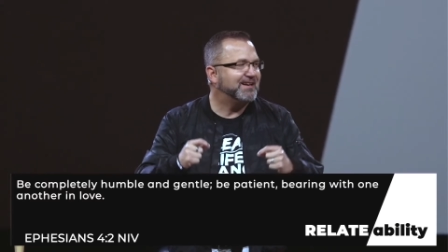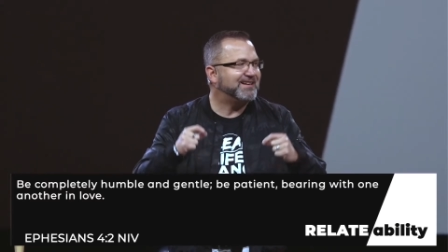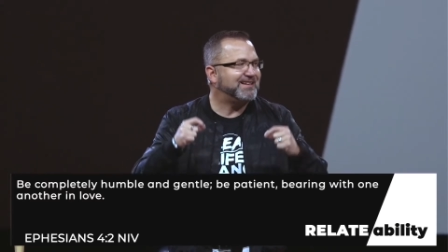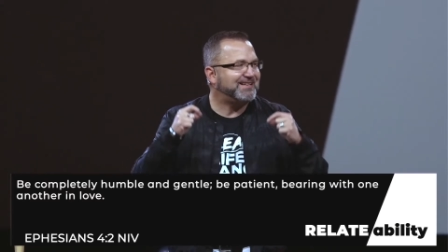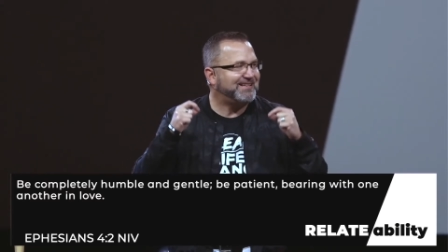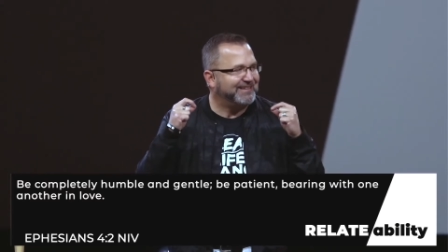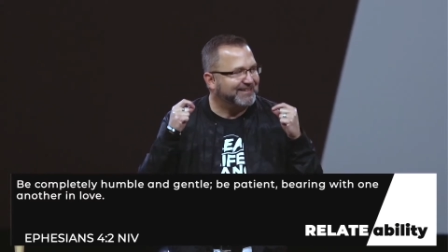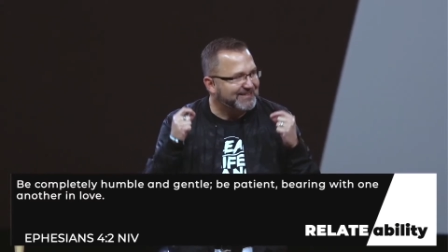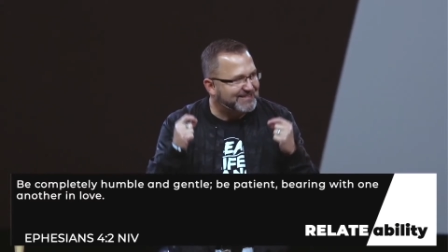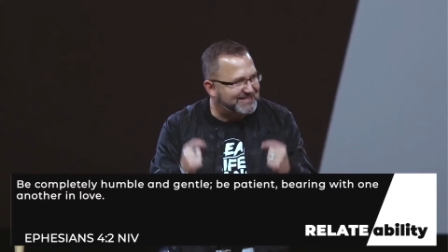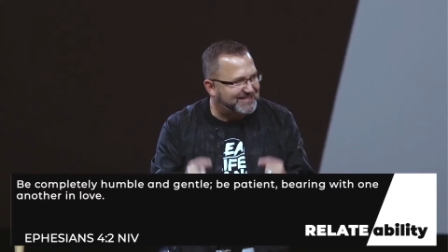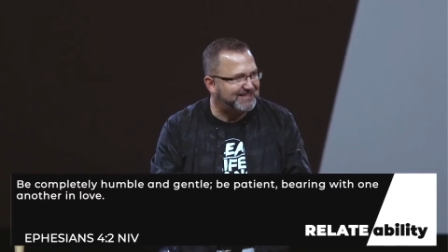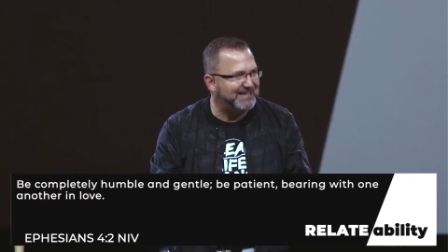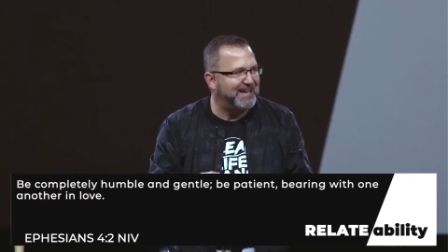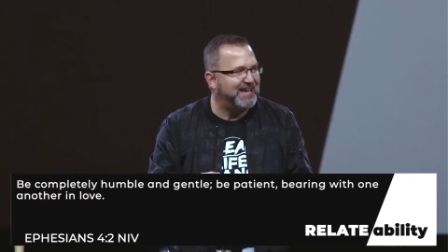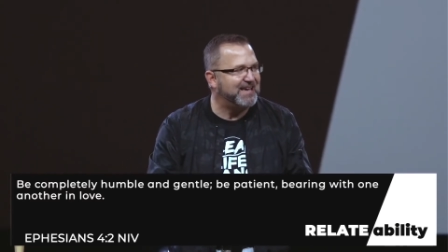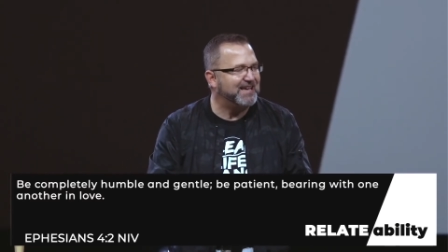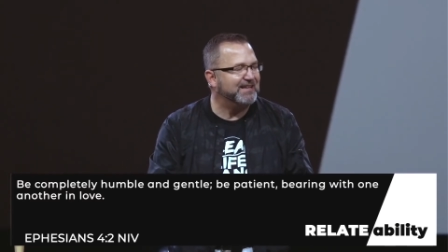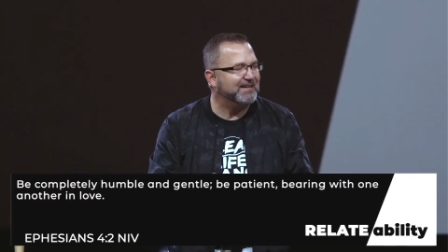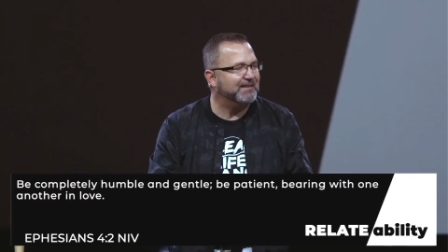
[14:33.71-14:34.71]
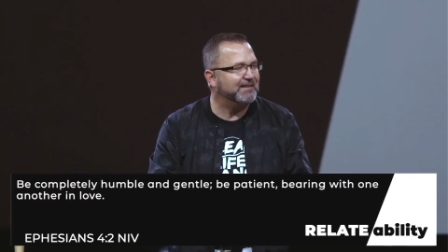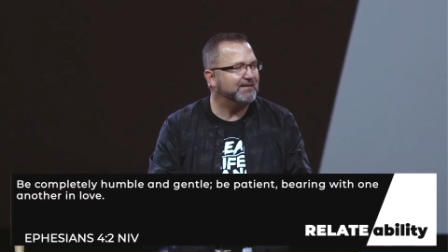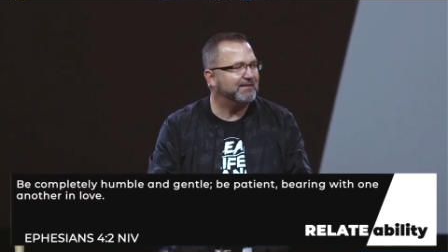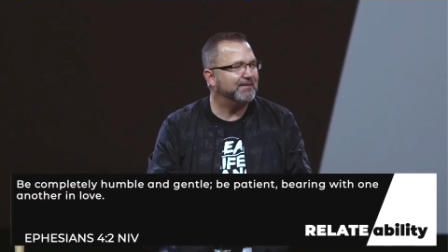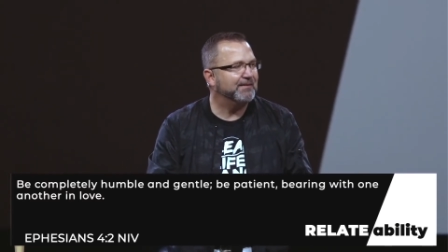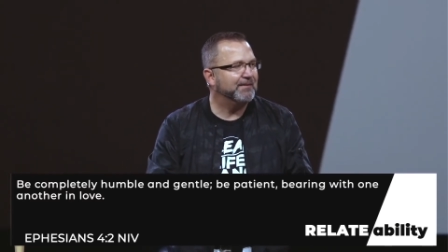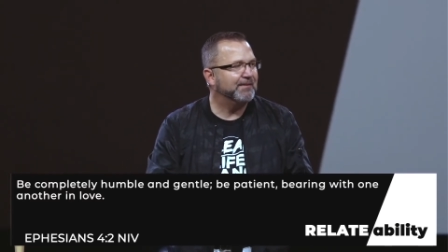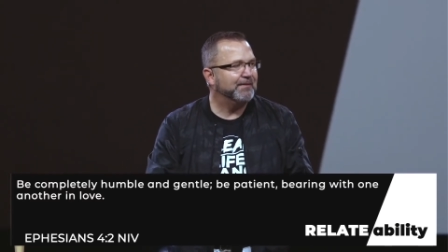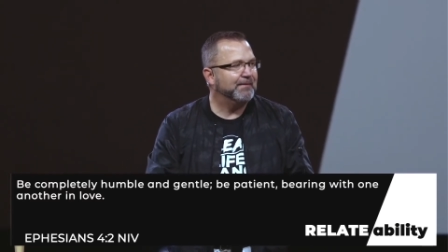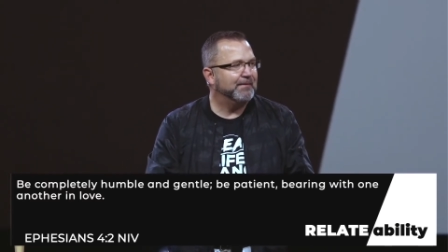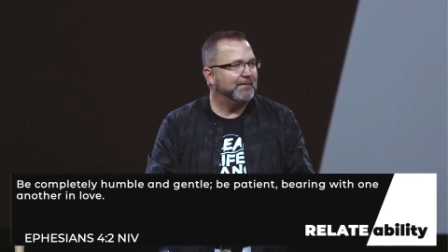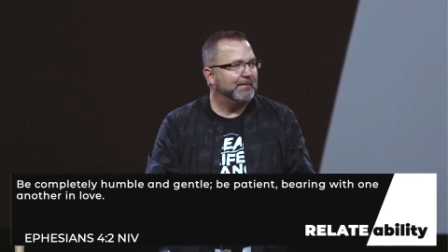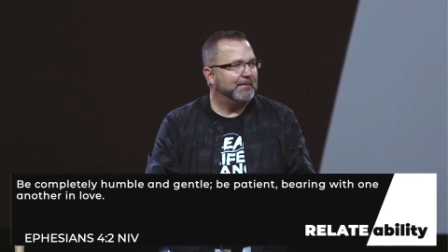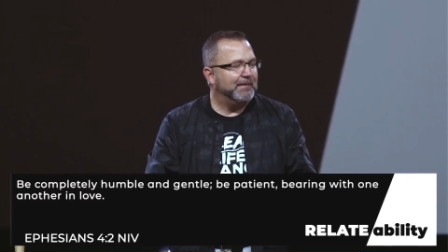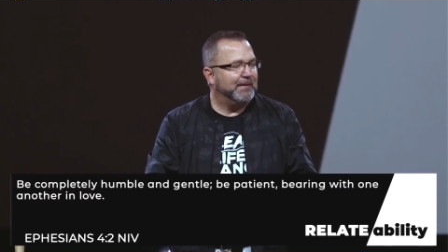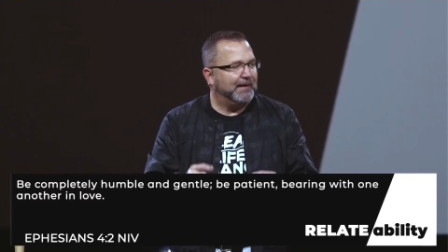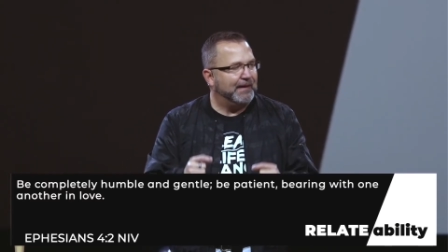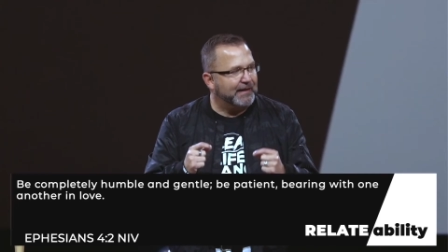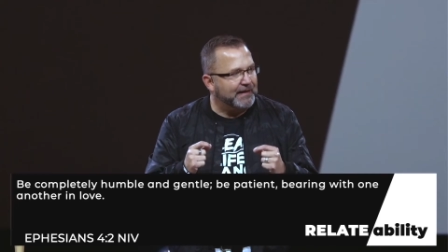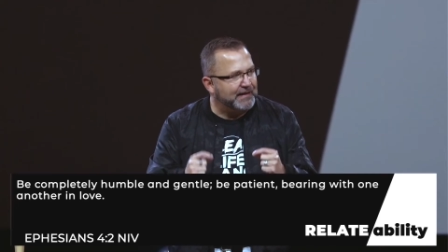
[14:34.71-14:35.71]
contained
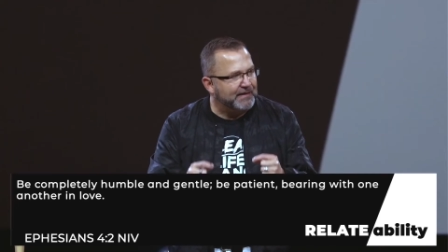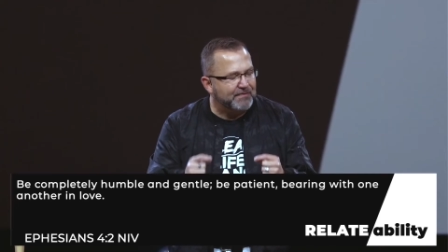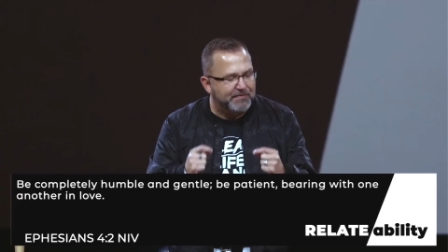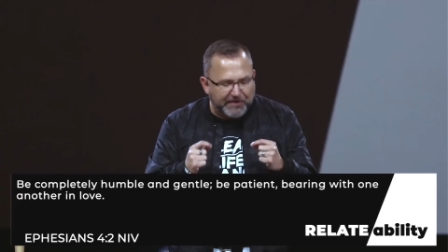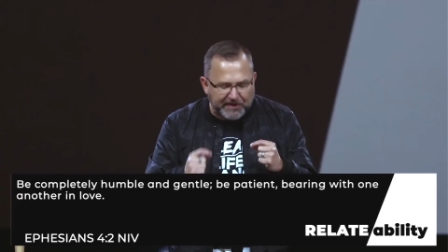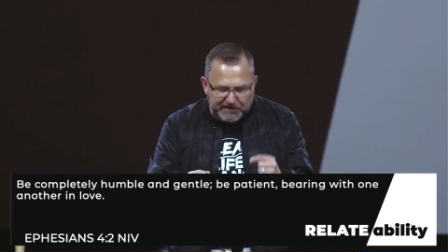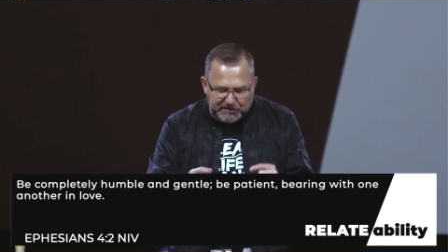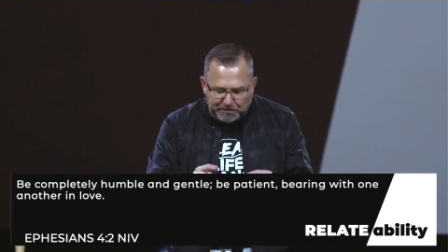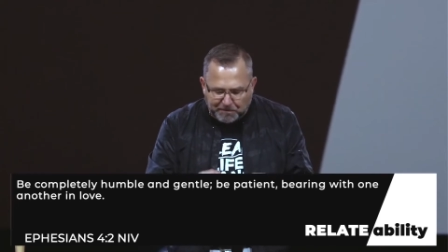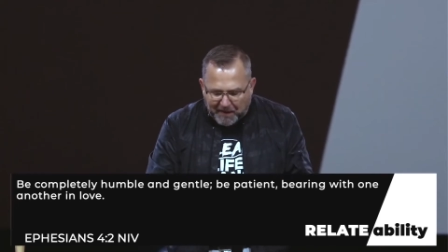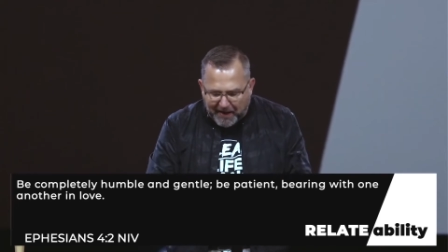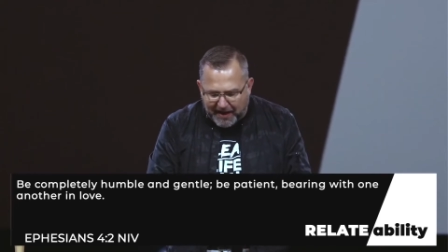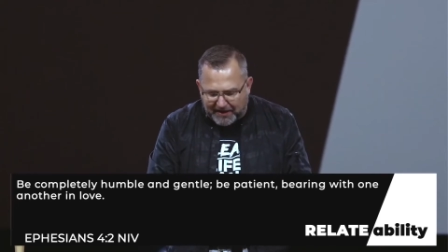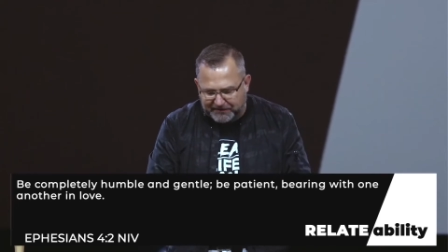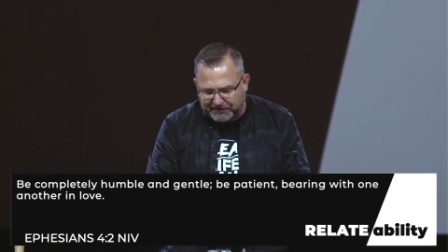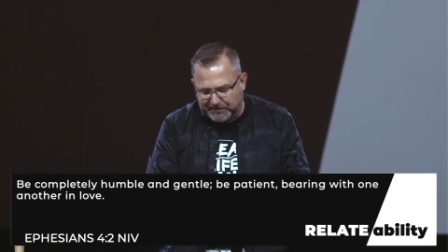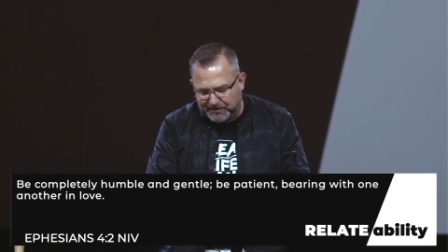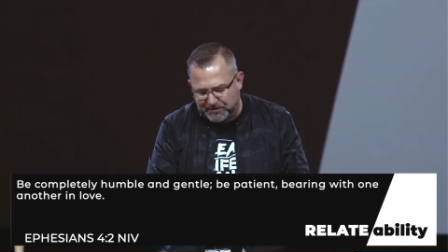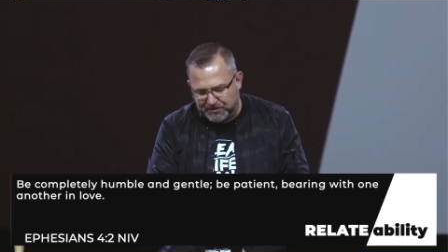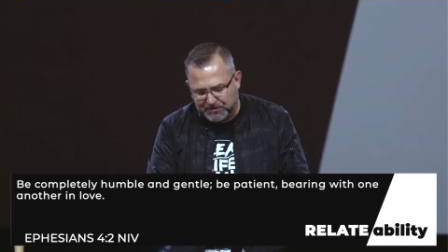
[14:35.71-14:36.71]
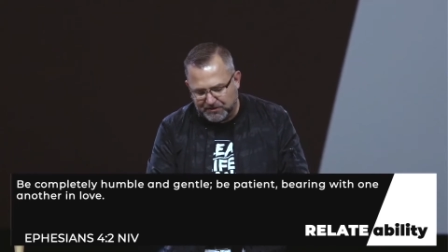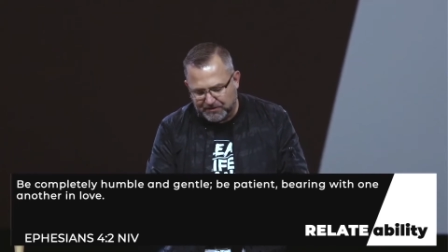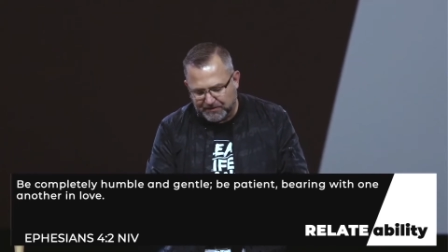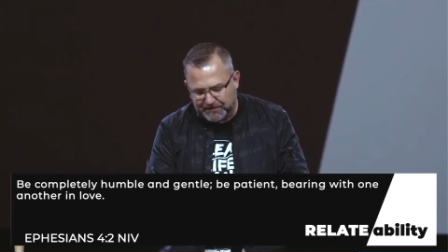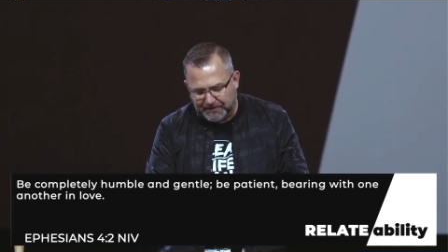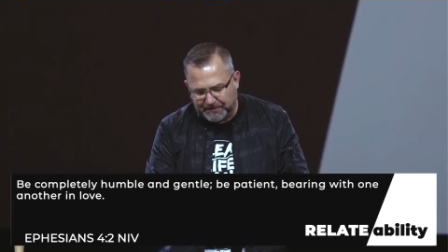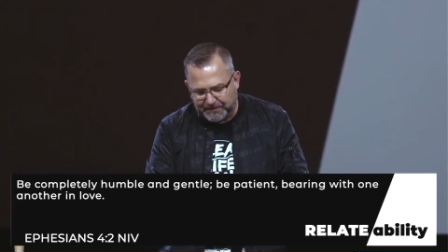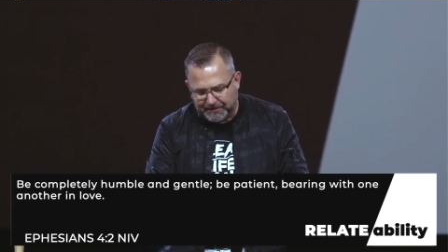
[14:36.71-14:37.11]
in this passage.